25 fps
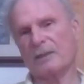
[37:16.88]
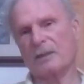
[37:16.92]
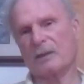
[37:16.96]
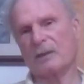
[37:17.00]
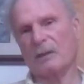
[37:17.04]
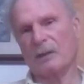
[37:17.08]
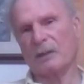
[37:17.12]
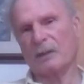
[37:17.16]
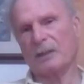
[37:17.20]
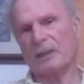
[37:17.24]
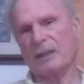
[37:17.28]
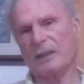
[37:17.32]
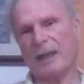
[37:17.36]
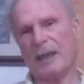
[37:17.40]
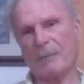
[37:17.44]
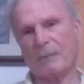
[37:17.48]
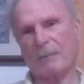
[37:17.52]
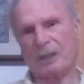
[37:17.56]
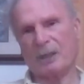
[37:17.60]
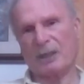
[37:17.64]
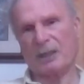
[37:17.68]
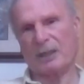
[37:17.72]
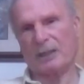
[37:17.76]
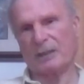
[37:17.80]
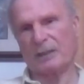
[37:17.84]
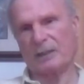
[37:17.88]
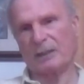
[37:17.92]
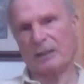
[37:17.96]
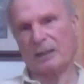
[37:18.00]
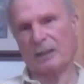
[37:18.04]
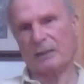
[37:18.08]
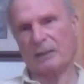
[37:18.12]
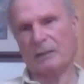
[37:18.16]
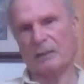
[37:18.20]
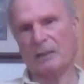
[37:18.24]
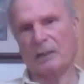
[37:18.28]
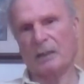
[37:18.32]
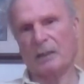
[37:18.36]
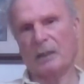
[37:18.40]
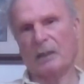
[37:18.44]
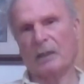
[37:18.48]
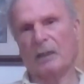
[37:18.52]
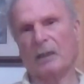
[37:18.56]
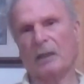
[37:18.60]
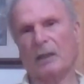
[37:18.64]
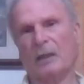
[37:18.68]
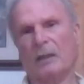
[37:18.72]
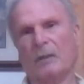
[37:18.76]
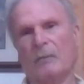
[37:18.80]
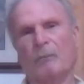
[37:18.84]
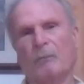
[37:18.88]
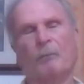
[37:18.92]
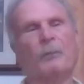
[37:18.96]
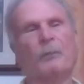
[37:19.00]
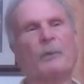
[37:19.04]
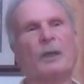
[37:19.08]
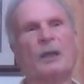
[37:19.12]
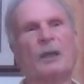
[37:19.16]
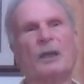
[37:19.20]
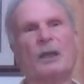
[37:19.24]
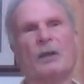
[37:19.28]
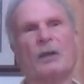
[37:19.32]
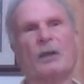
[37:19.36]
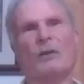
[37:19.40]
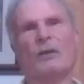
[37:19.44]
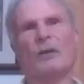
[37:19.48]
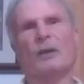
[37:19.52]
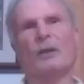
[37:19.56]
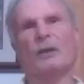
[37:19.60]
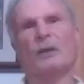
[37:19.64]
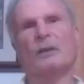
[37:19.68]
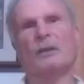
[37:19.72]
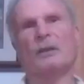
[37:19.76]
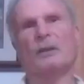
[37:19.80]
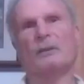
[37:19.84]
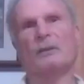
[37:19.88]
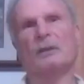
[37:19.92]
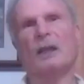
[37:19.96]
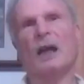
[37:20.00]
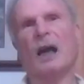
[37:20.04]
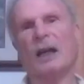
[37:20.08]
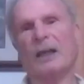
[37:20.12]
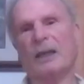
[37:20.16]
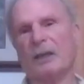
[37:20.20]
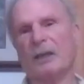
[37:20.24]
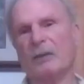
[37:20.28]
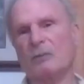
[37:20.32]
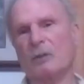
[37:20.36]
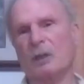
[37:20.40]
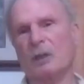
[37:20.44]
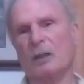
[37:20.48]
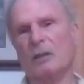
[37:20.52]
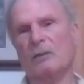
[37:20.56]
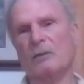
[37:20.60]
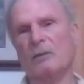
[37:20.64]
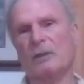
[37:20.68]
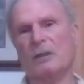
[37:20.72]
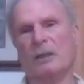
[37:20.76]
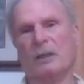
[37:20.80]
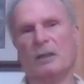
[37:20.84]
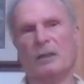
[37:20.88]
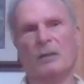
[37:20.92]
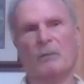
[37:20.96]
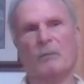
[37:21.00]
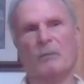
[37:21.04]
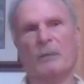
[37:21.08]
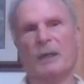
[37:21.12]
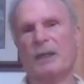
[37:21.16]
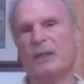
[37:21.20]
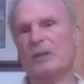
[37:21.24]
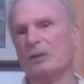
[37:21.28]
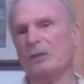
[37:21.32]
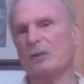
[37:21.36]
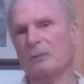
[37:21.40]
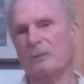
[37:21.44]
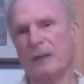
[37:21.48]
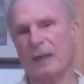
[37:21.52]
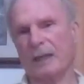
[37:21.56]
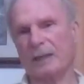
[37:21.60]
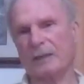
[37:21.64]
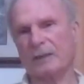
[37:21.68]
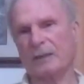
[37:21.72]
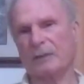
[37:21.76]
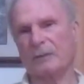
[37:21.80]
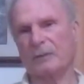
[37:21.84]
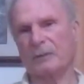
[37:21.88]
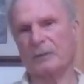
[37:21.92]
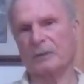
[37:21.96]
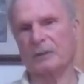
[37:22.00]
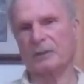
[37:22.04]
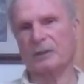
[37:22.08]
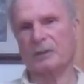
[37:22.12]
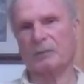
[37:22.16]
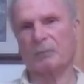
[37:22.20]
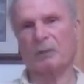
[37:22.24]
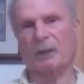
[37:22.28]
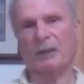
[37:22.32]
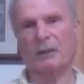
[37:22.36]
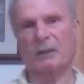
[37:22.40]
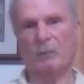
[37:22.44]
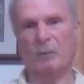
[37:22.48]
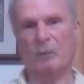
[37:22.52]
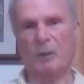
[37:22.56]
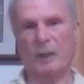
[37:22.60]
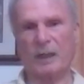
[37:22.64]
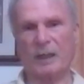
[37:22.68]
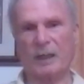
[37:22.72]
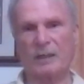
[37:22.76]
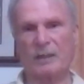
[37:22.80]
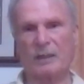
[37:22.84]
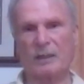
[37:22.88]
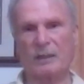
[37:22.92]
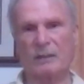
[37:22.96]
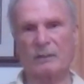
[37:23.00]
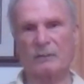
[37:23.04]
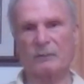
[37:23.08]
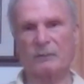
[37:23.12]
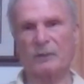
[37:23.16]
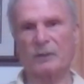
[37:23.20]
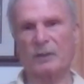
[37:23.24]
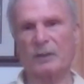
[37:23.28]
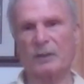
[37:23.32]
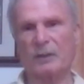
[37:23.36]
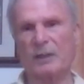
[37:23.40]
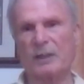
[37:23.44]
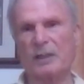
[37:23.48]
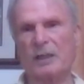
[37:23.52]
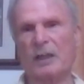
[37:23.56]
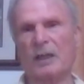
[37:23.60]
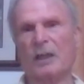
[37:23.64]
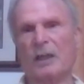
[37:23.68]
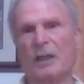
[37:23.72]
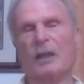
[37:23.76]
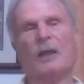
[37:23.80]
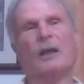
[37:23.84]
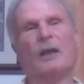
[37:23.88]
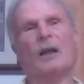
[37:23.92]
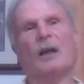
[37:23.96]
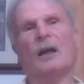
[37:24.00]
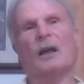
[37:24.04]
against all the damage that's done. The logging roads are a major vector for spread of weeds in the forest.